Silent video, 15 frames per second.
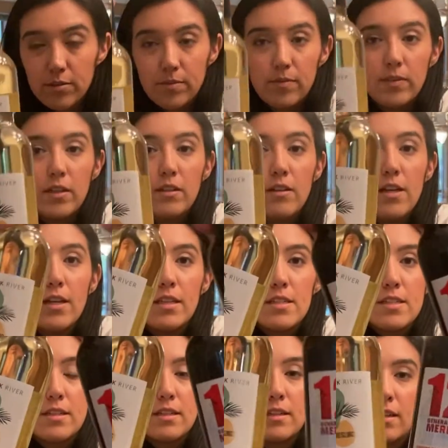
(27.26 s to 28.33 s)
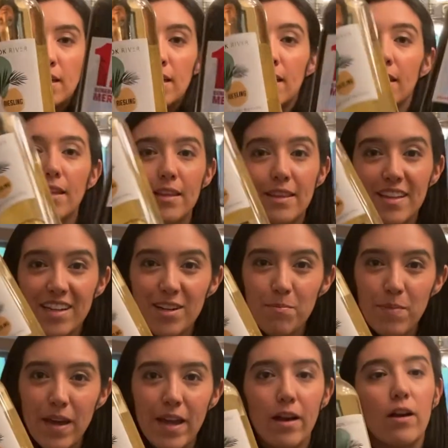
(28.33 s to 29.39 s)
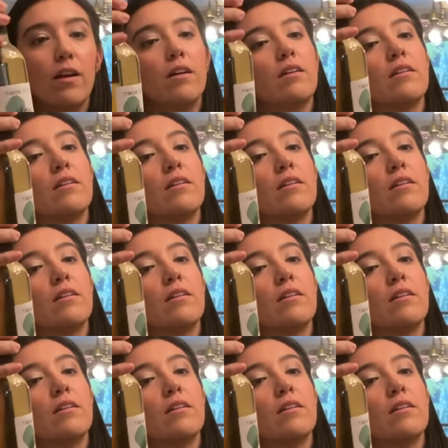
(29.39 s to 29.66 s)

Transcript: All right, they're a pair.